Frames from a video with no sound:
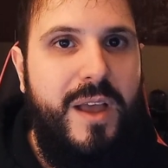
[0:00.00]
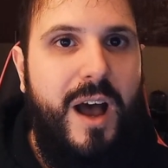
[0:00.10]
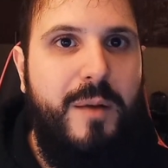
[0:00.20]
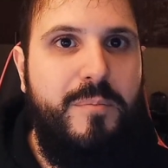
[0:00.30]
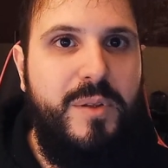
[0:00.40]

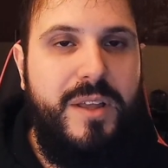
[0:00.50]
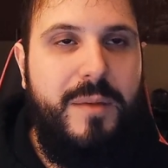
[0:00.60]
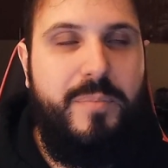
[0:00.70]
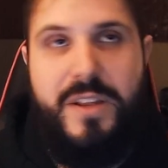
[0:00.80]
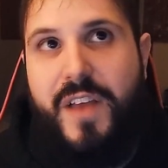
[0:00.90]
But
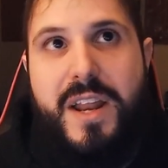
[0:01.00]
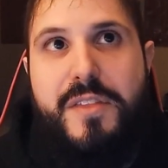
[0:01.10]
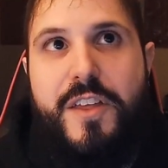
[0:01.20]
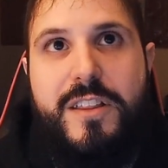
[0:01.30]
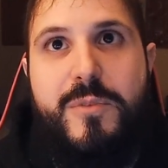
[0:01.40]
if
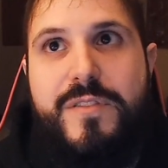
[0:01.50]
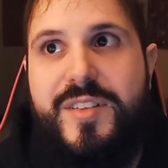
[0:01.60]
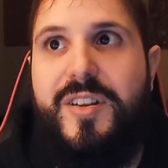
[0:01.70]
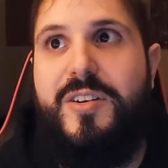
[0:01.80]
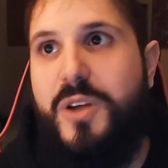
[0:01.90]
anything, the movie
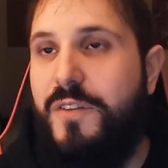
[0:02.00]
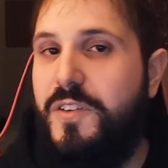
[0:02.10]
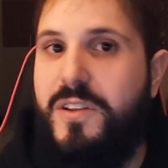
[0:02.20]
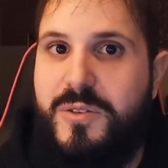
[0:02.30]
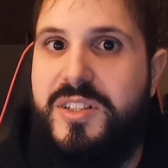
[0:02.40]
starts off
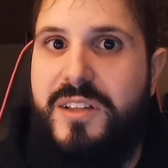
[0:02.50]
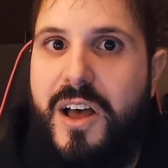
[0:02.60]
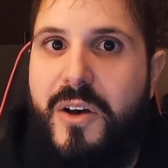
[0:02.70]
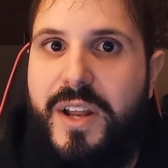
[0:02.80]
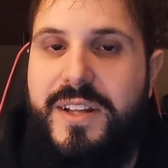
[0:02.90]
a little slow,